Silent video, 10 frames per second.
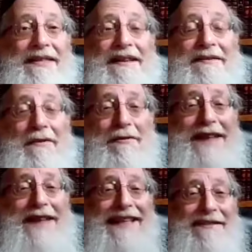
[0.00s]
There's no
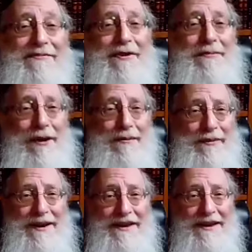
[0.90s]
day that's more
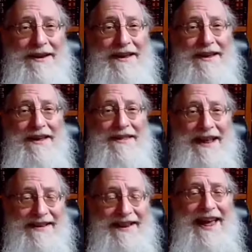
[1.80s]
appropriate
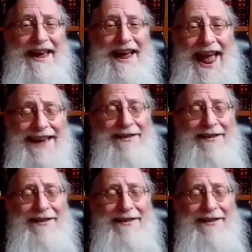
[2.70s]
than today.